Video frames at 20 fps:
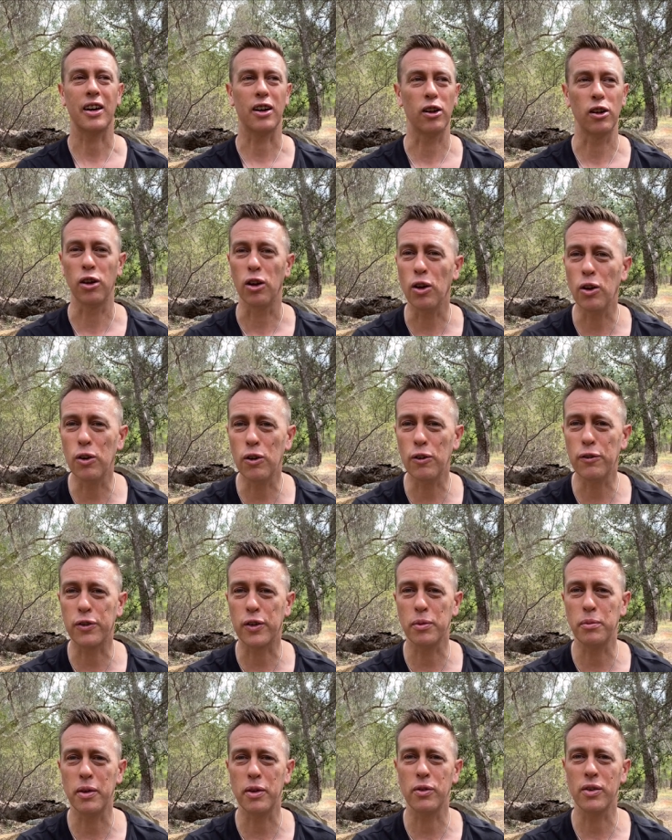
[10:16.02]

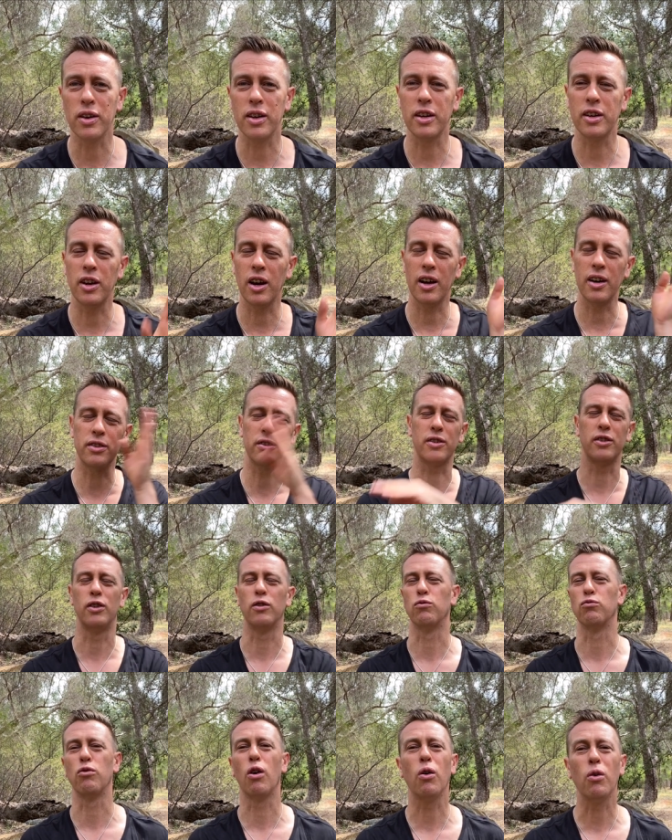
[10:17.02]
clove can be really nice,
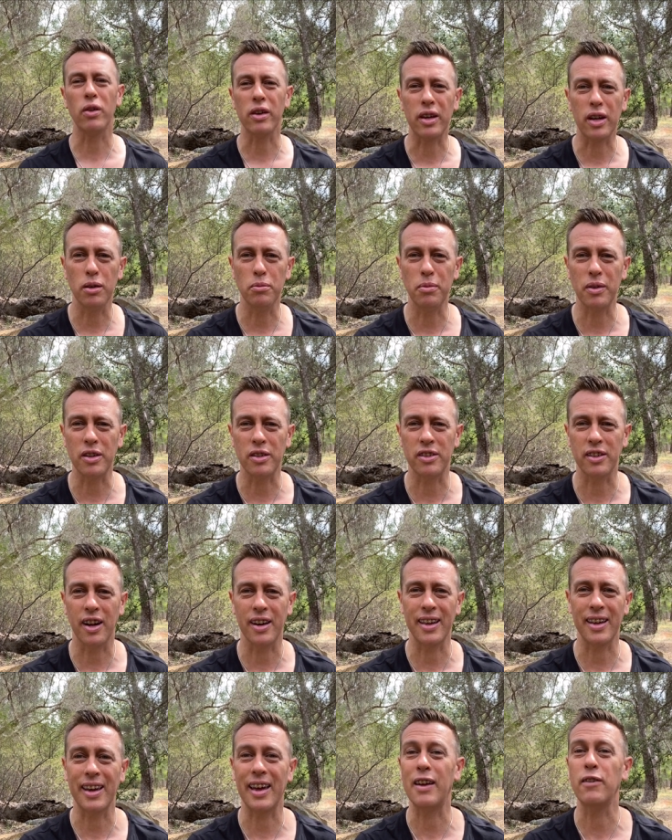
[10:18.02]
neroli can be
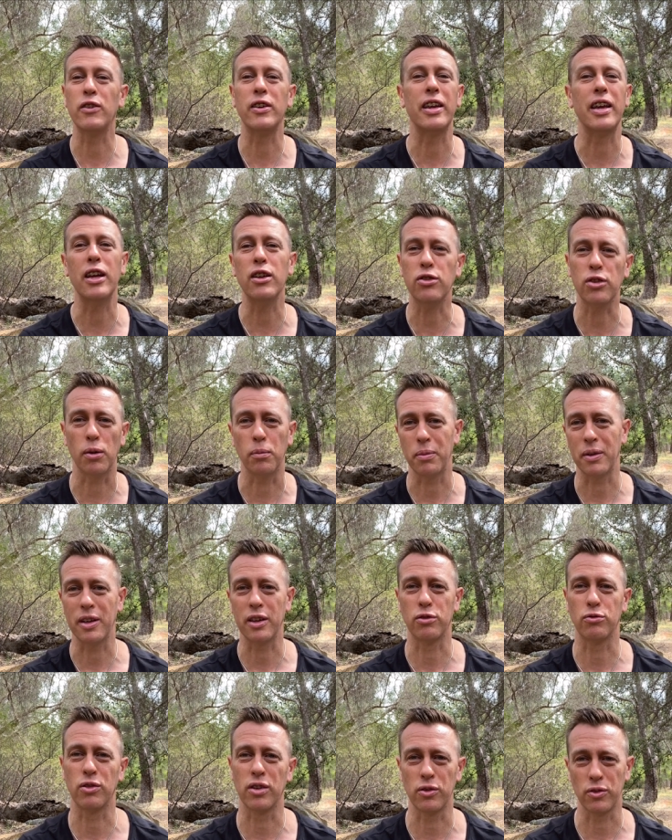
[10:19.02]
stunning, even hyssop
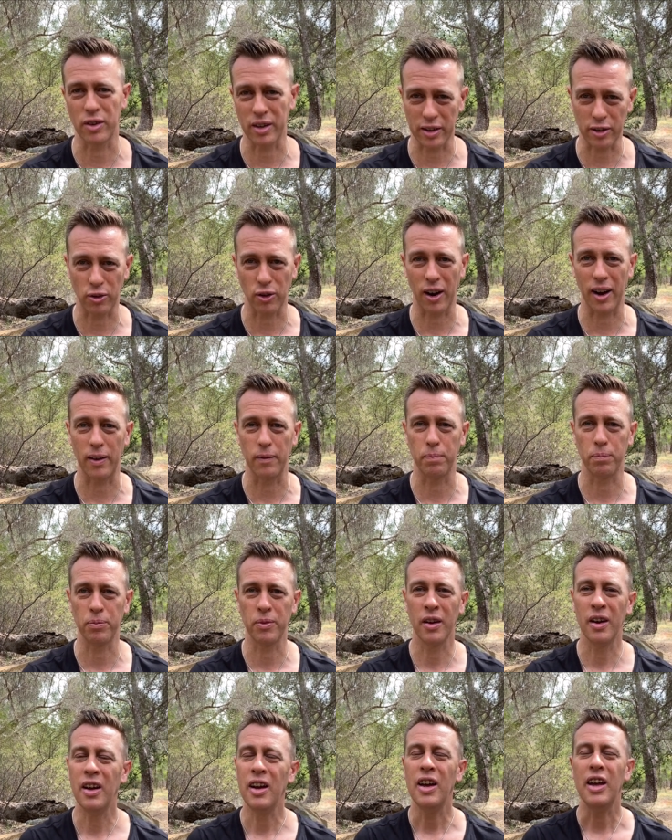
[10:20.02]
is really, really great.
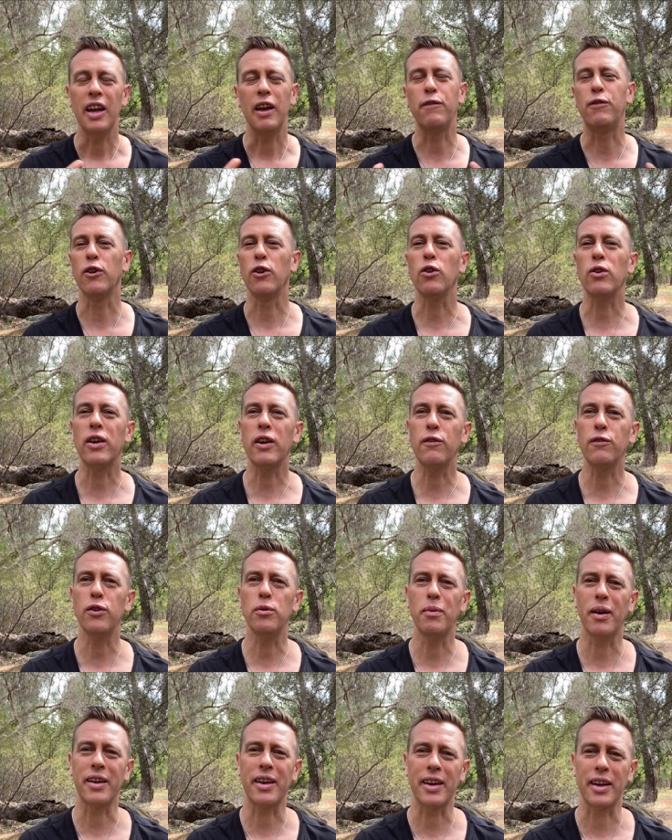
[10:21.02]
If you're looking
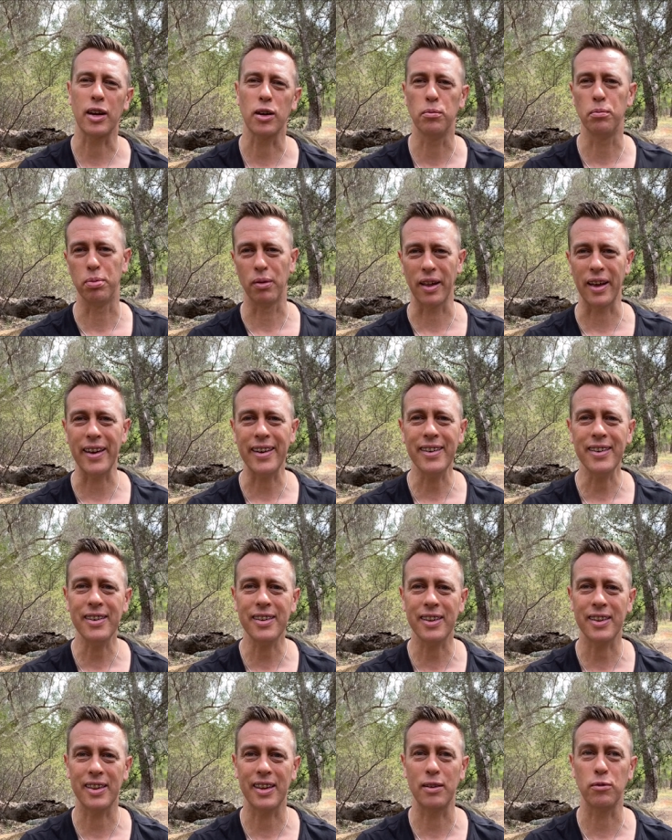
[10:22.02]
for making a
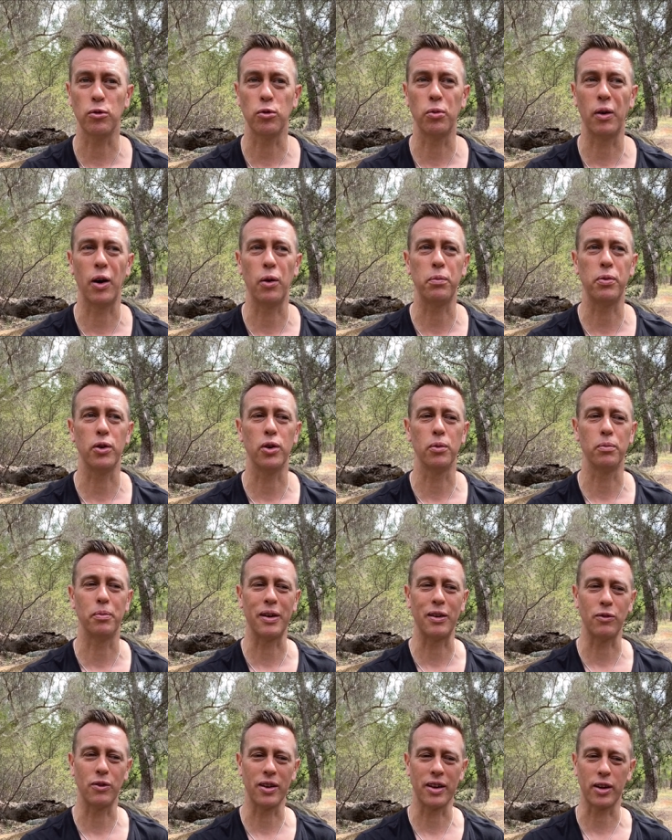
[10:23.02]
blend that will help you to
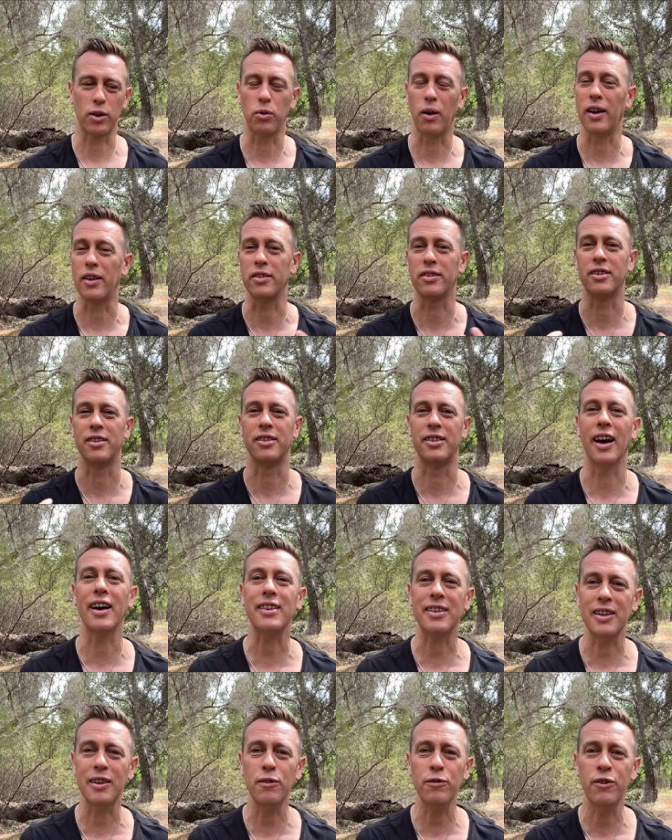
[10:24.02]
be really quite
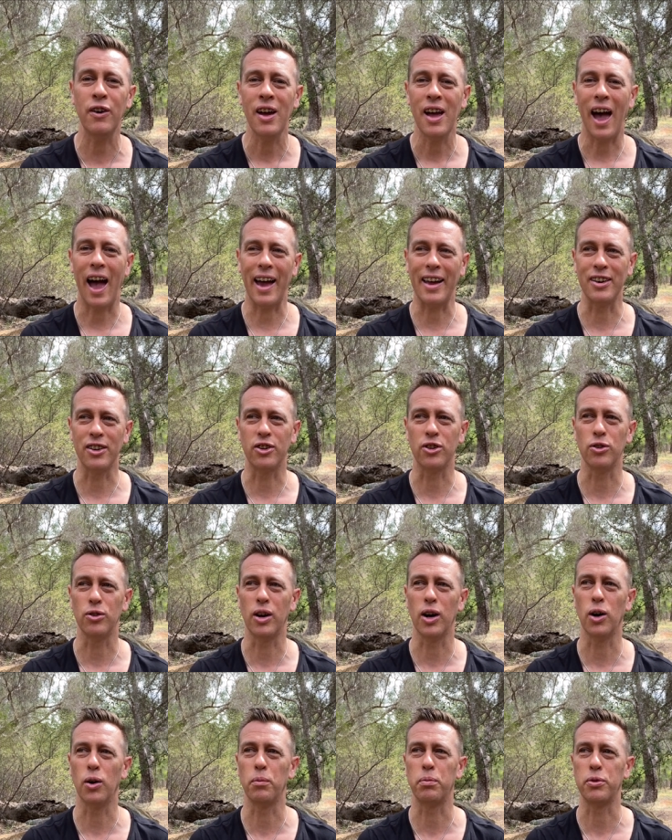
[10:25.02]
seductive and
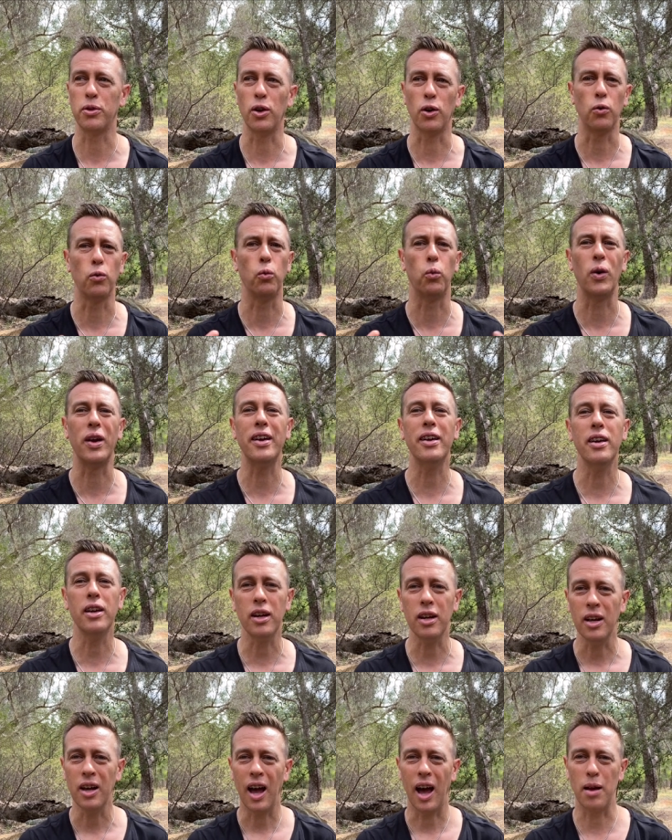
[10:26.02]
to help, you know,
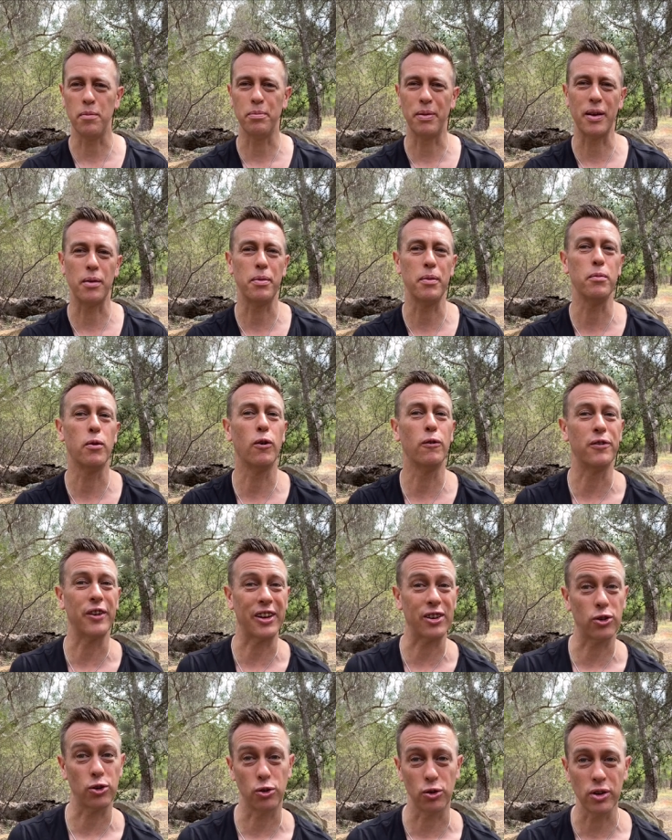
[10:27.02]
win and be a bit more
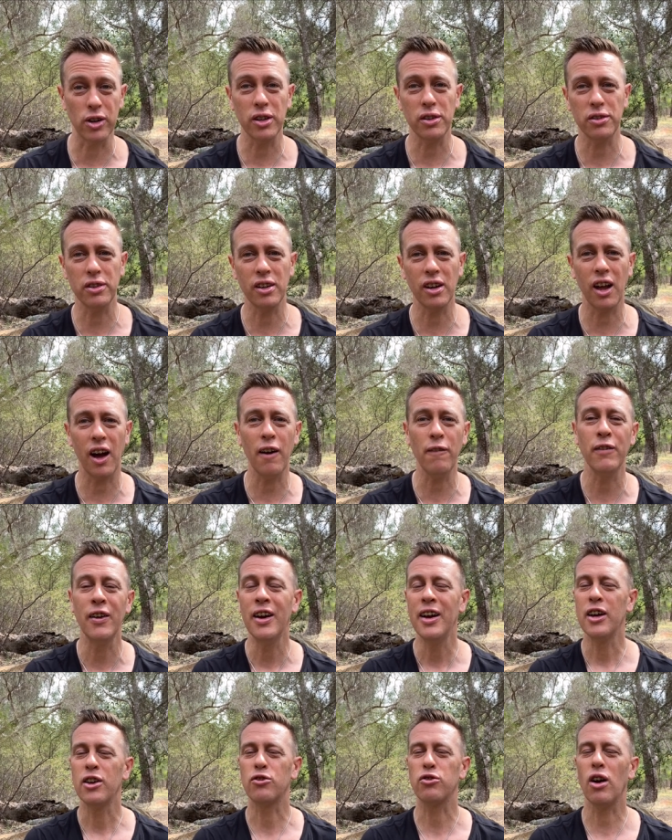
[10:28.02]
victorious in life,
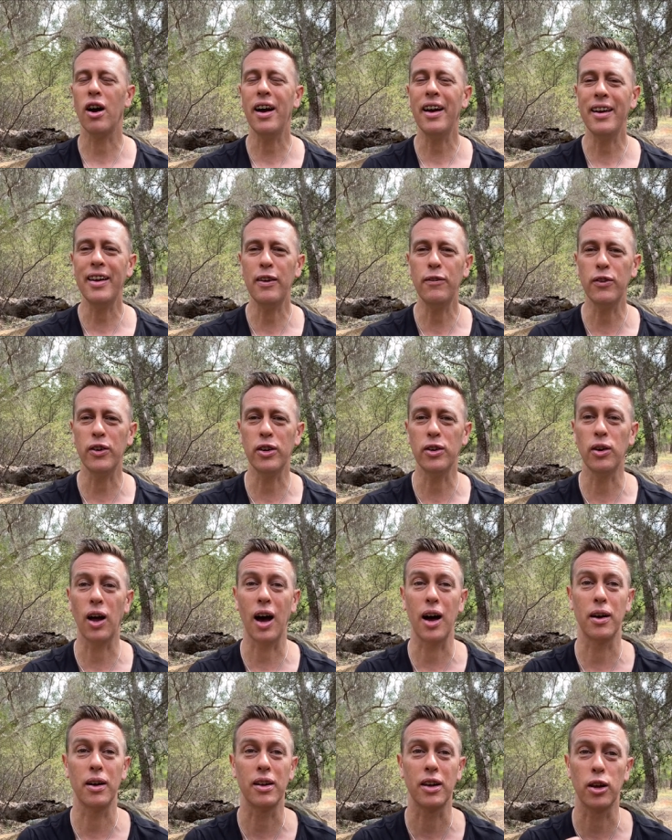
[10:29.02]
try even
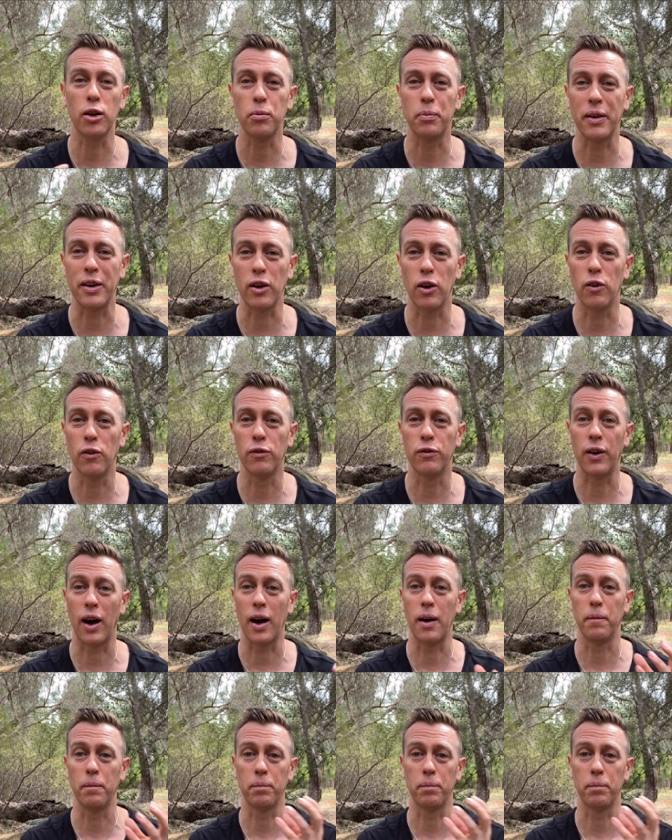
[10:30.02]
a little bit of